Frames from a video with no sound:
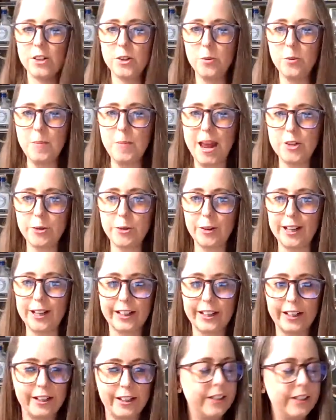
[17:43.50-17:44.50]
you may
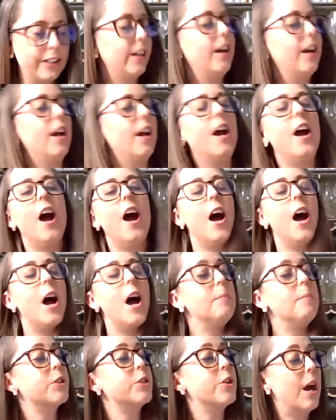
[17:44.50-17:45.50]
drink.
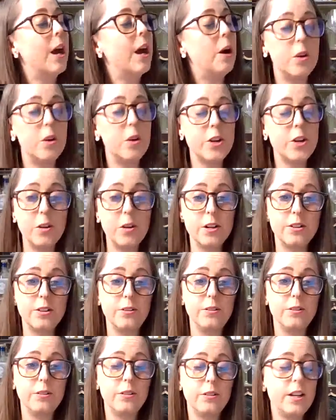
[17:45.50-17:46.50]
So now what you want to do
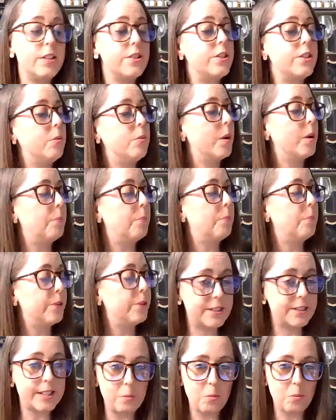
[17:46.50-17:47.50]
is you want to put
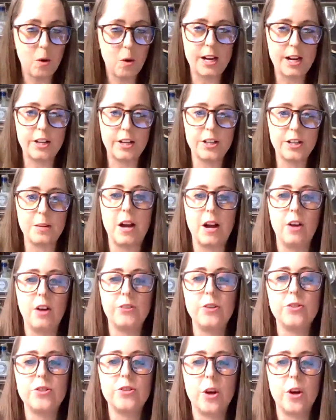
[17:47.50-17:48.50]
some wine in your mouth.
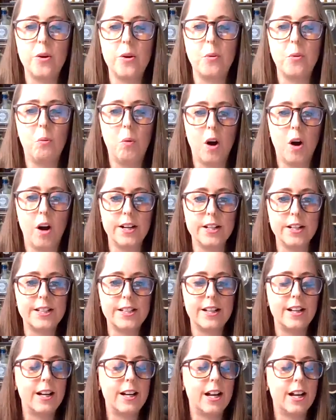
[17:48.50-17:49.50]
You don't want
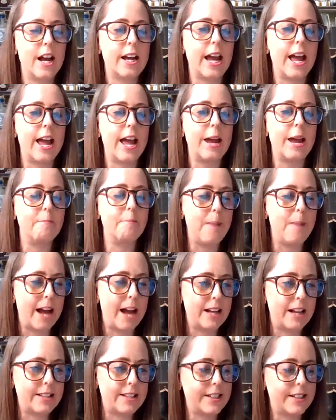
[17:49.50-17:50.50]
like a
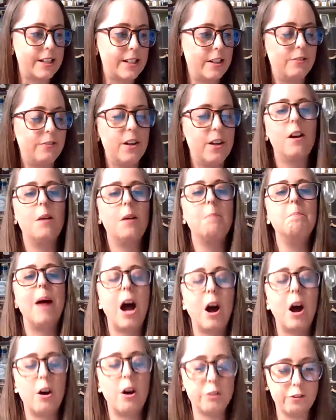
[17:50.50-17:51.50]
massive
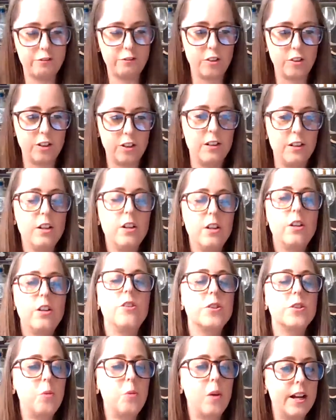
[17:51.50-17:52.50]
mouthful. You
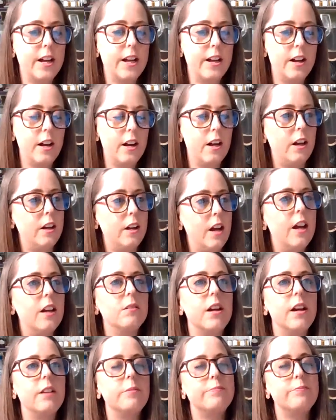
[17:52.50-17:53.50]
just want it
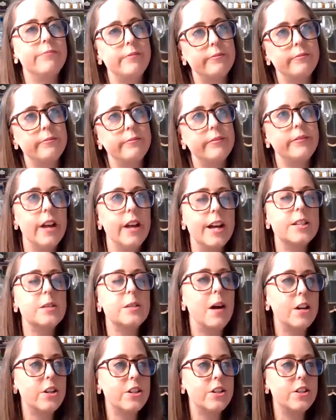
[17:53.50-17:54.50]
as
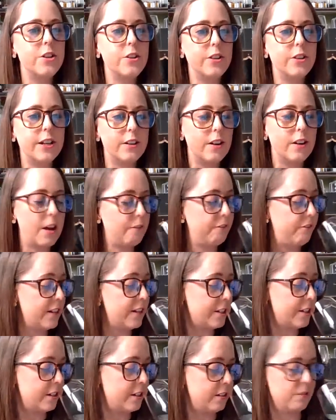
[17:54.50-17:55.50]
much as you can fit
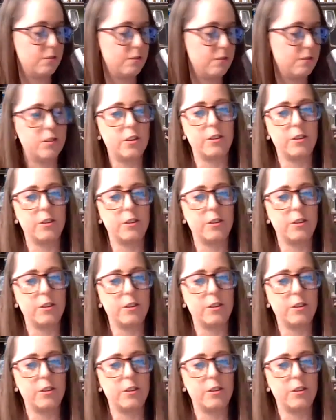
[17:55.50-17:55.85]
in. No.